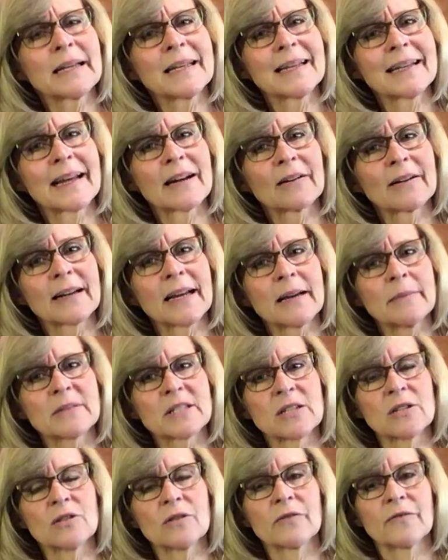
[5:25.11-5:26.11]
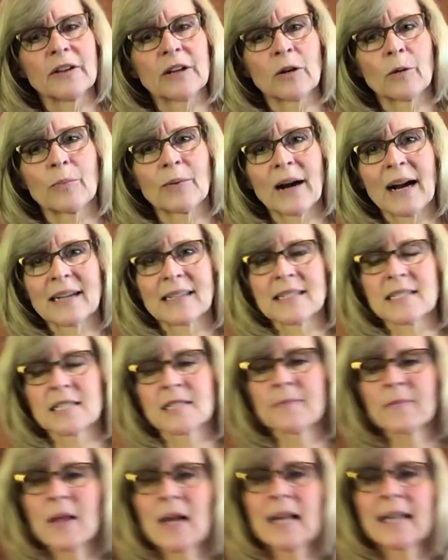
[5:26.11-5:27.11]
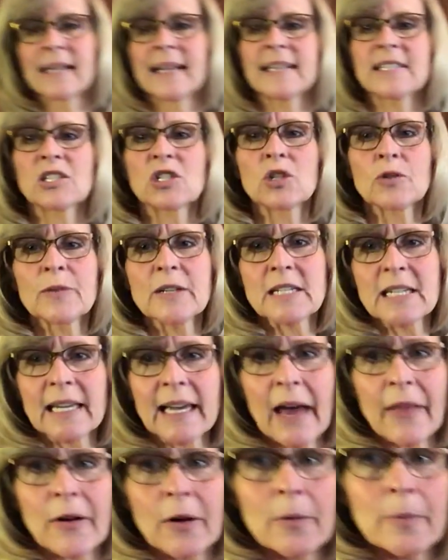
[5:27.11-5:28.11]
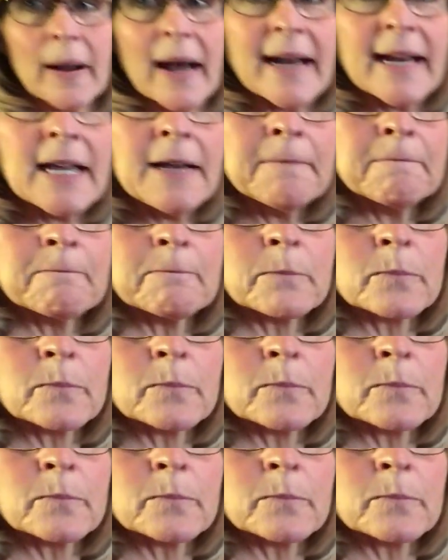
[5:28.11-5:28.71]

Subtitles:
the letter names and do finger practice. Let's do it together. Ready?